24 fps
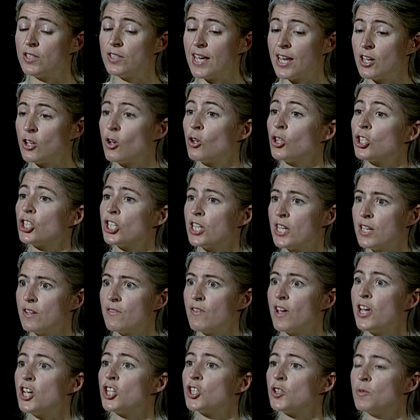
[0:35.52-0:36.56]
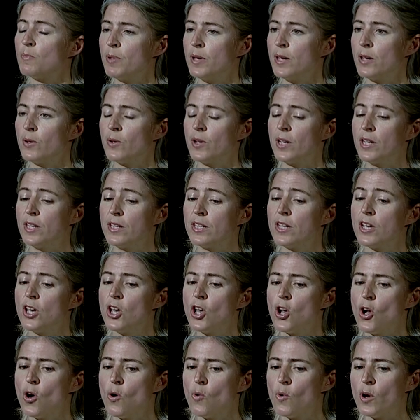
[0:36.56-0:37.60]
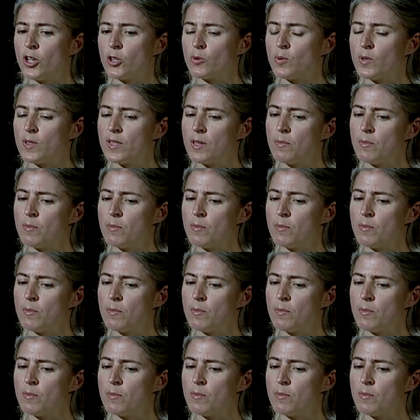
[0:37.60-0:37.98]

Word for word: technology innovation period, which